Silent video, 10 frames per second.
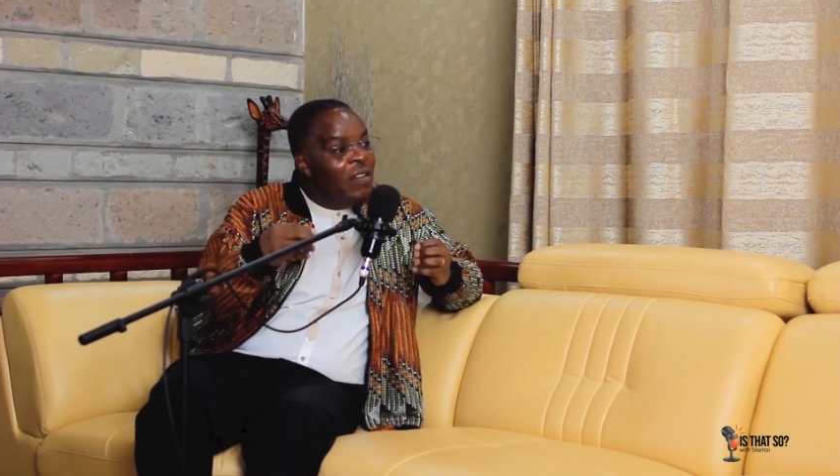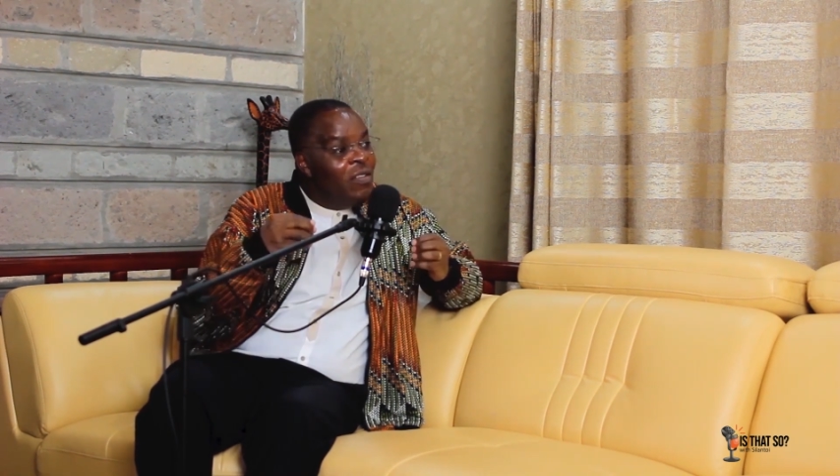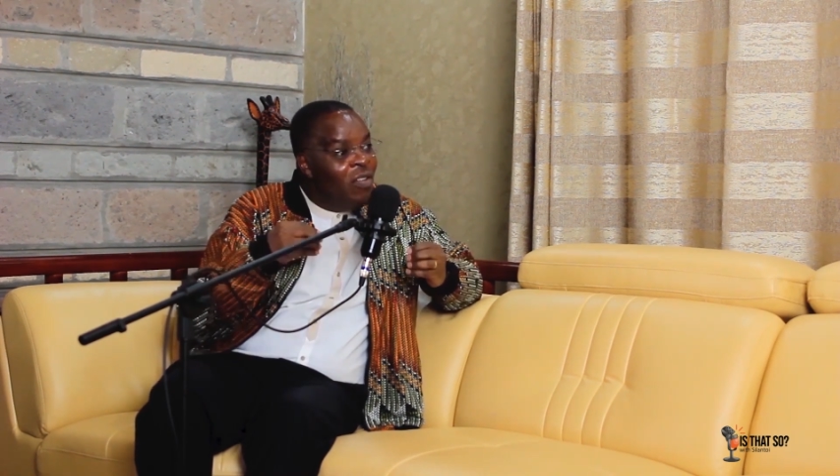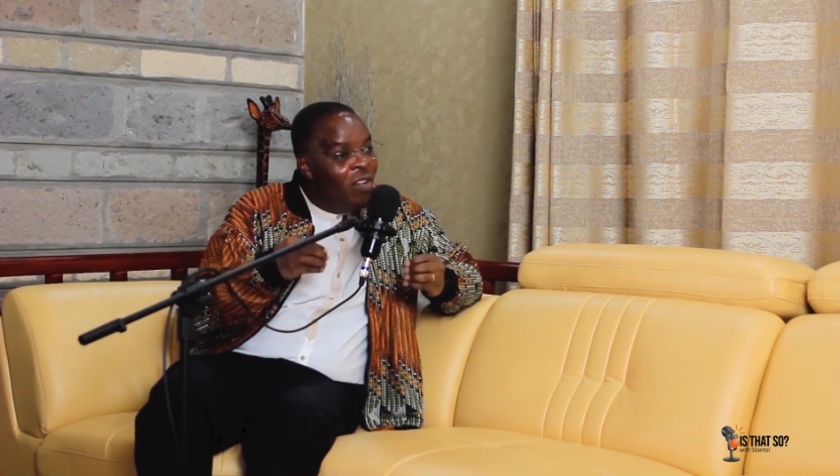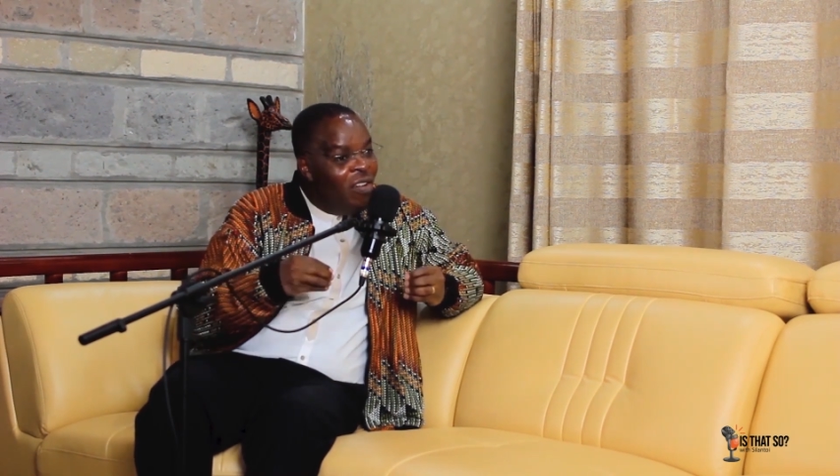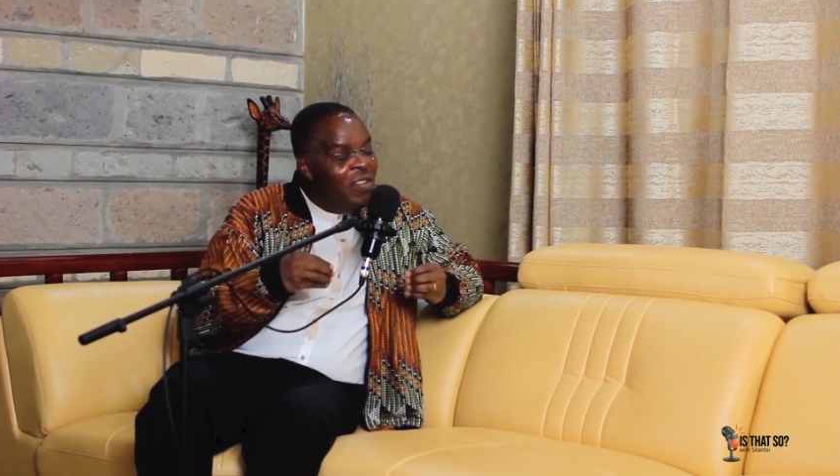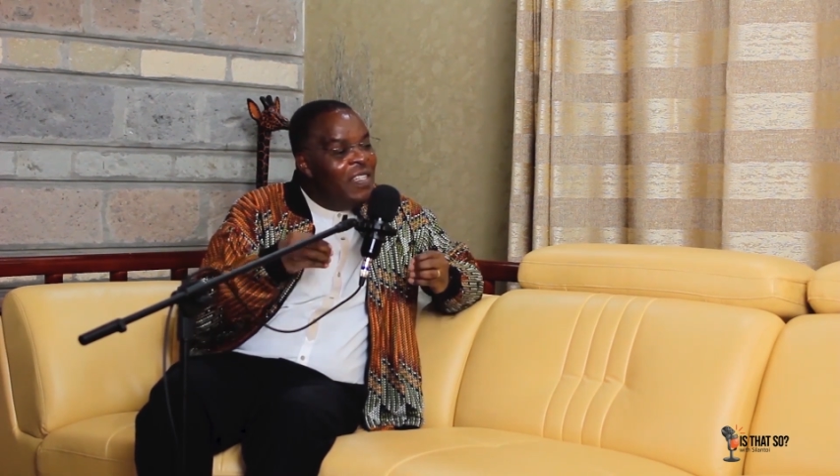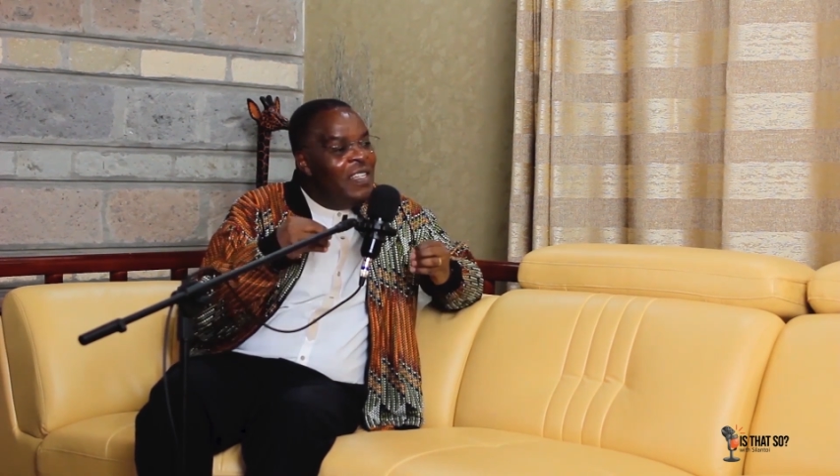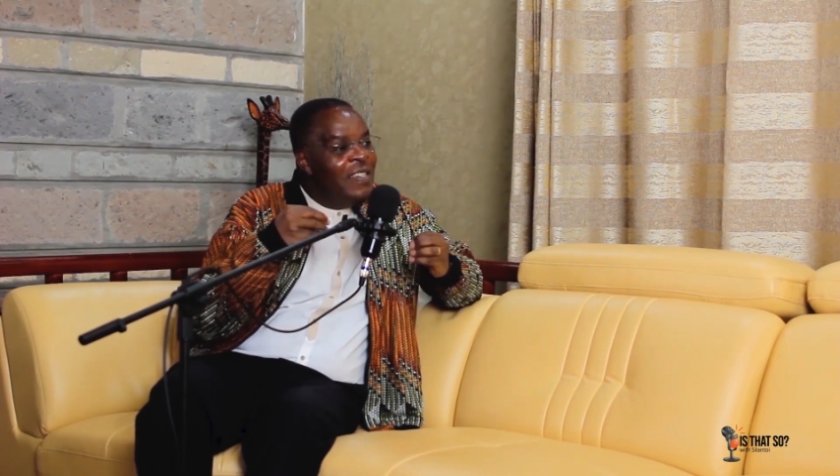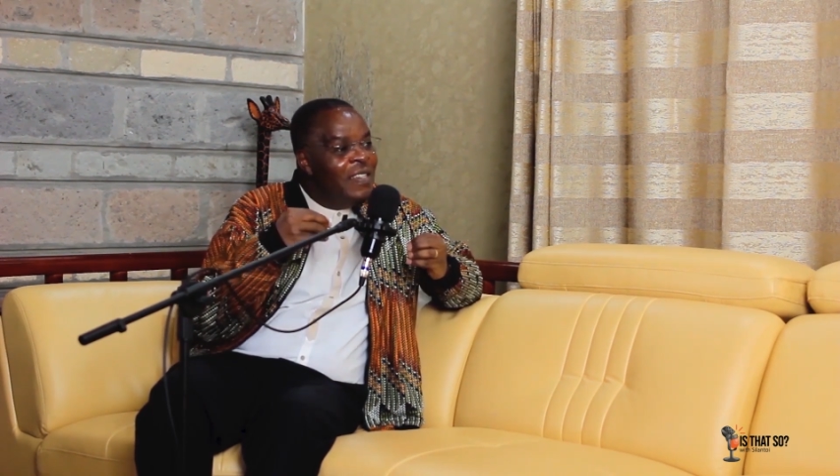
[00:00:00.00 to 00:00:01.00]
and
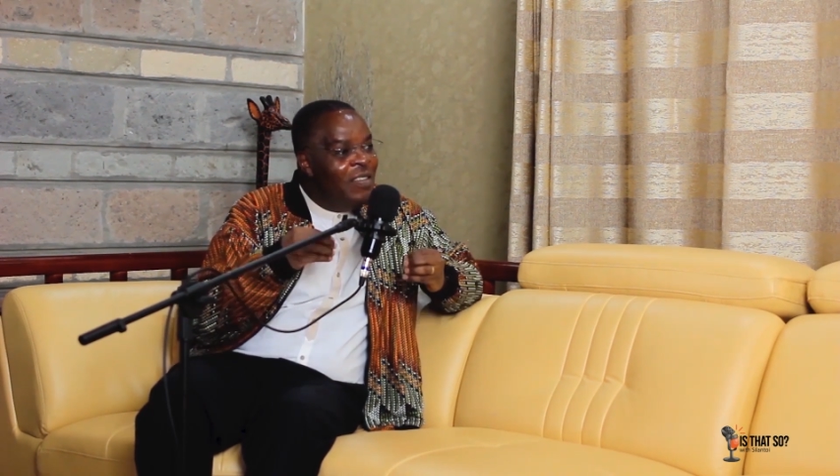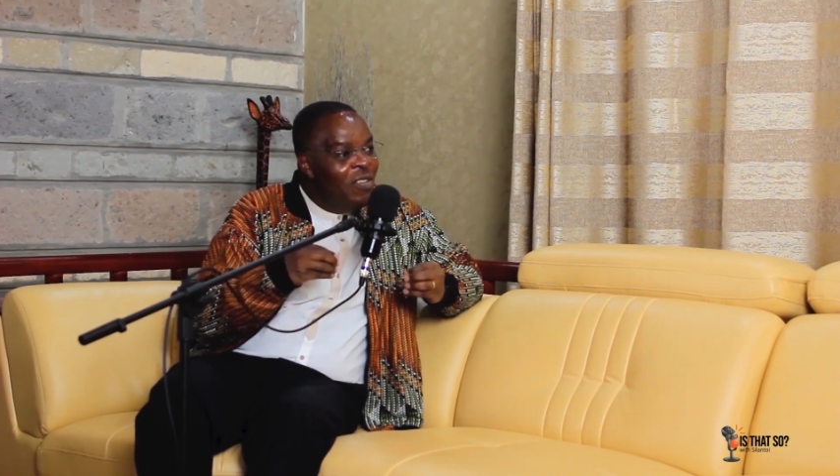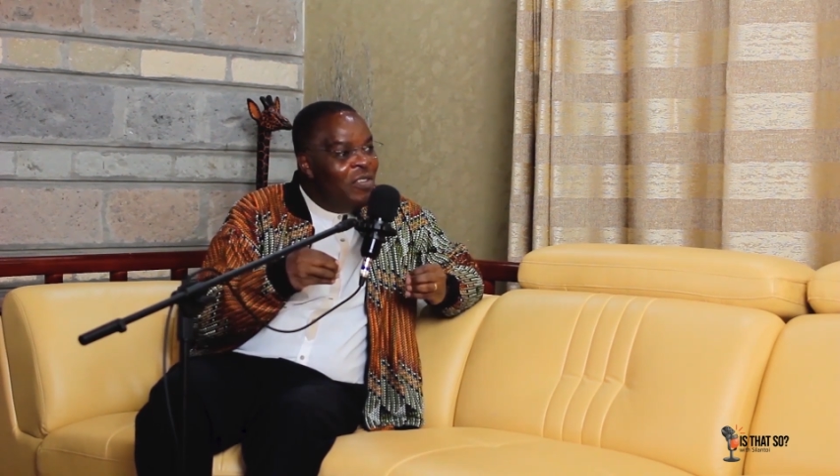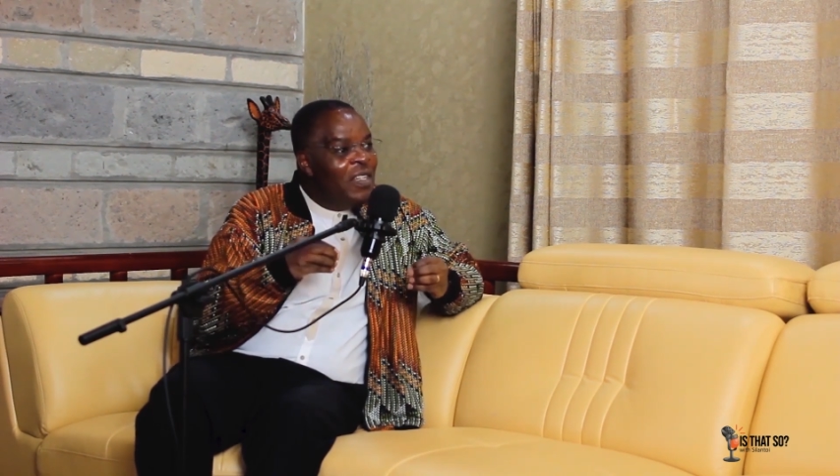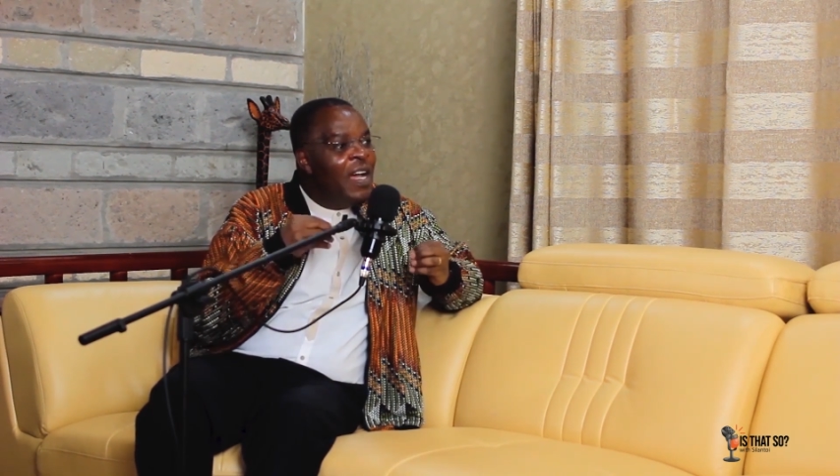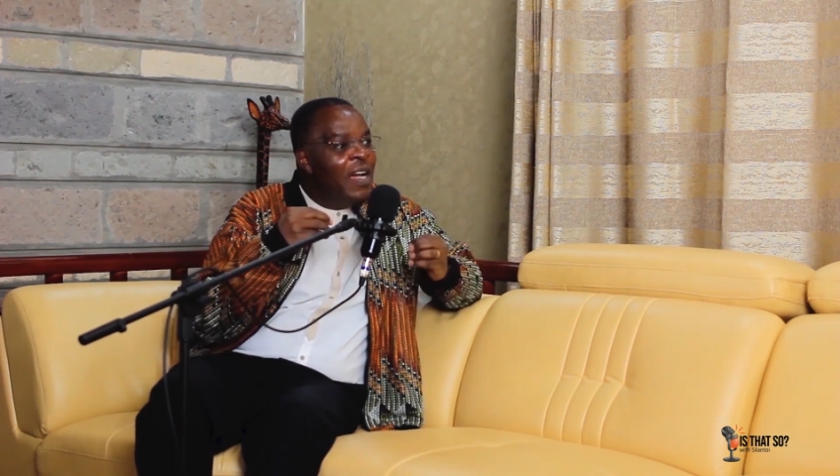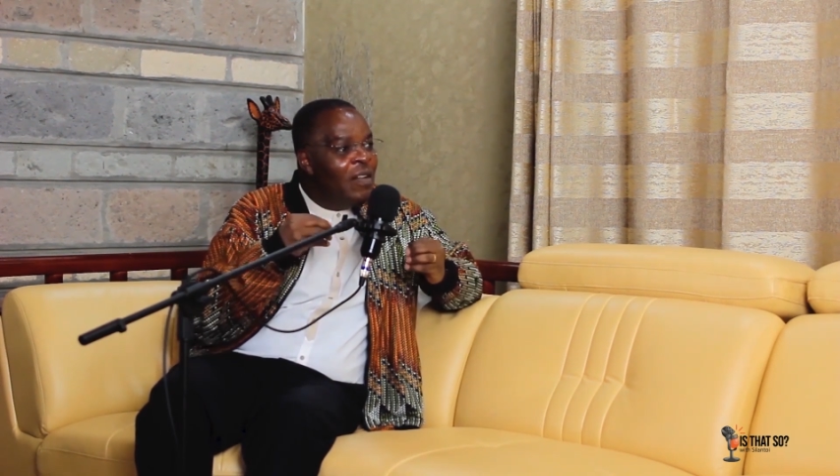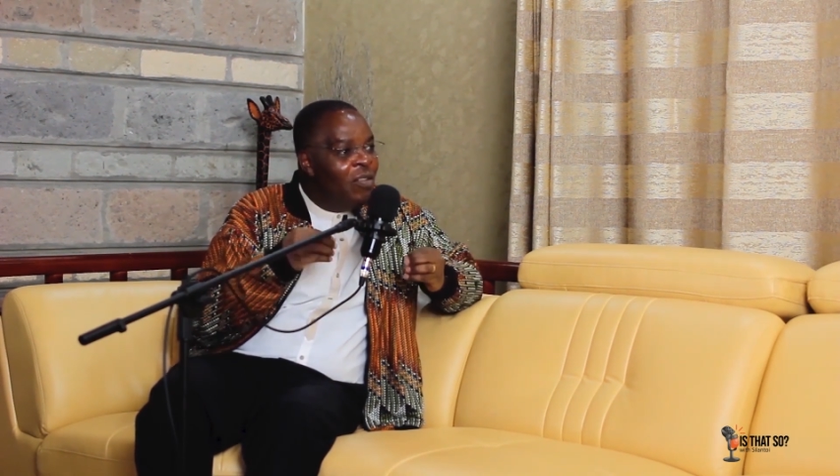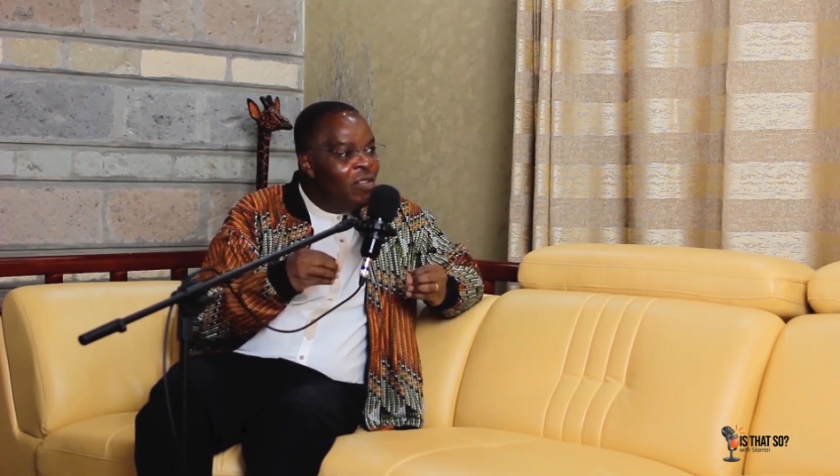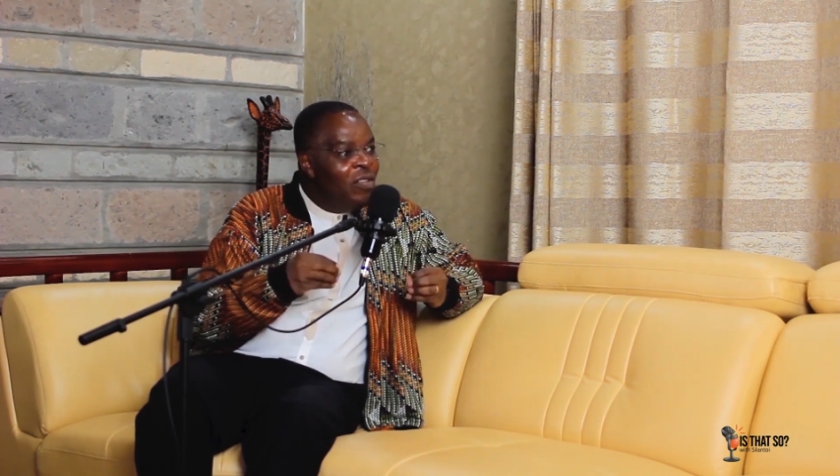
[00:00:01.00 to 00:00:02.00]
God is not
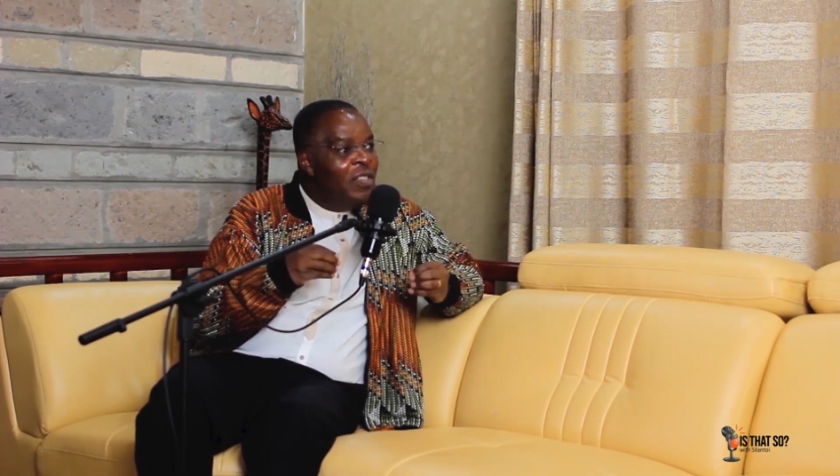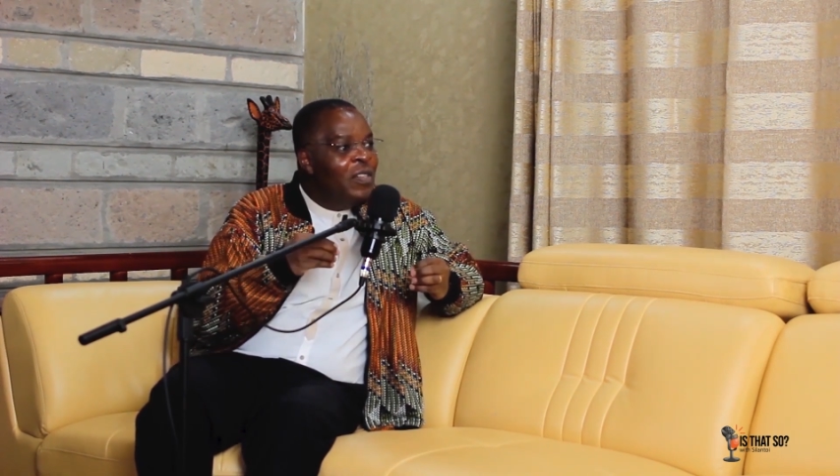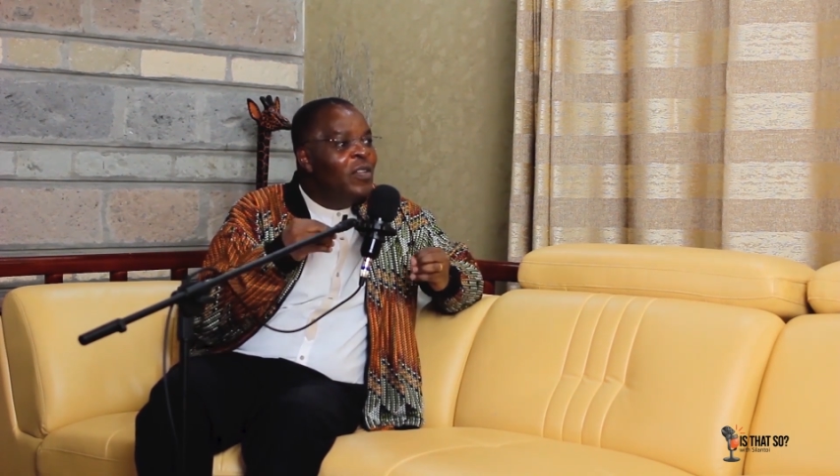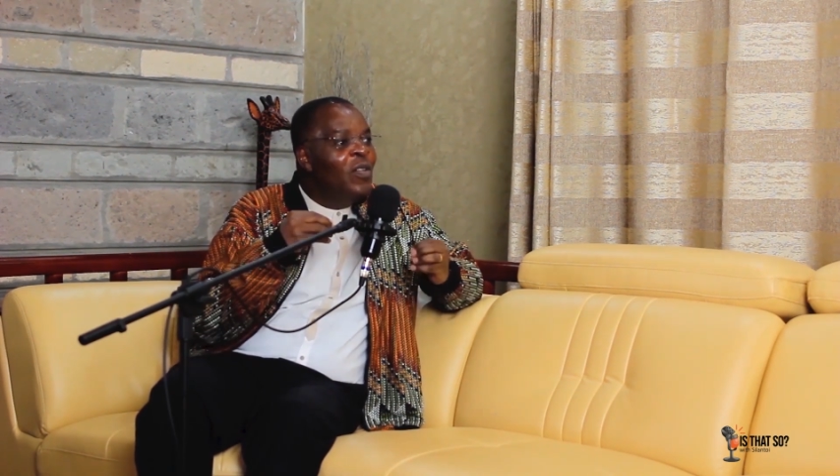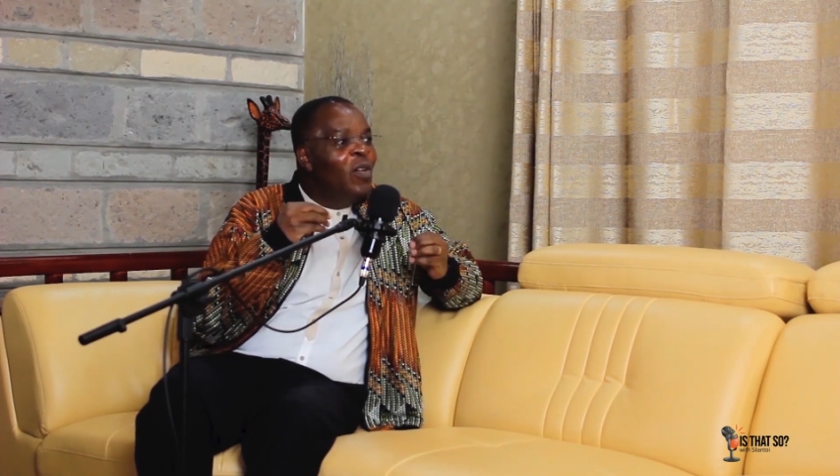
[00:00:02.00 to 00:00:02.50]
a God